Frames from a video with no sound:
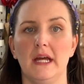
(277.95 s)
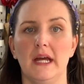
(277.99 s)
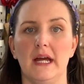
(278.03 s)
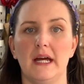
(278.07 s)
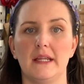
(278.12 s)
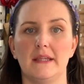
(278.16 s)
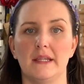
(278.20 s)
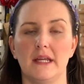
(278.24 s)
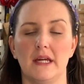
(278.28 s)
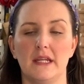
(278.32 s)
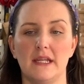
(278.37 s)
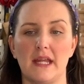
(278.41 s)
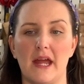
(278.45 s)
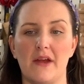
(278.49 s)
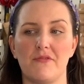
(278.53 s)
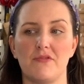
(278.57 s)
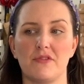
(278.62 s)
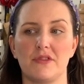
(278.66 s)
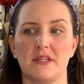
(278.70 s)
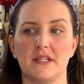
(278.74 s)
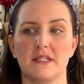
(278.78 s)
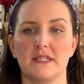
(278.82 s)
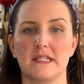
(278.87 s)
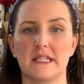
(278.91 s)
and then
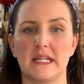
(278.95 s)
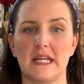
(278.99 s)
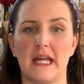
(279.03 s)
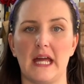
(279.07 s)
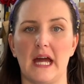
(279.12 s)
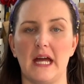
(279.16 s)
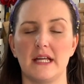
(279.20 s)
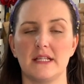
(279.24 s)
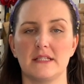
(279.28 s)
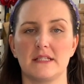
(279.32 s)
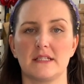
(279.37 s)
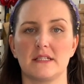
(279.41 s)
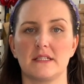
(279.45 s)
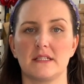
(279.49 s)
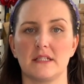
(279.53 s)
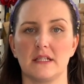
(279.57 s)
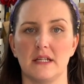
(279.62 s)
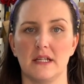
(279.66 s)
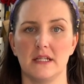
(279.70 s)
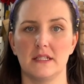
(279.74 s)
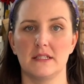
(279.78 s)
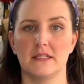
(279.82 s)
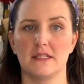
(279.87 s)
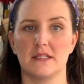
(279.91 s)
everything's encased
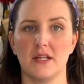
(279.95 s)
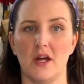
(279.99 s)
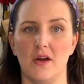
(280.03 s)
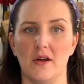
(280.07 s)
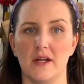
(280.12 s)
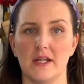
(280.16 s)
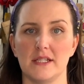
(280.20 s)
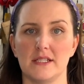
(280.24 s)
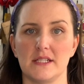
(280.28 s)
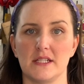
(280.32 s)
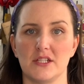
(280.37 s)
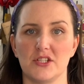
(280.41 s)
inside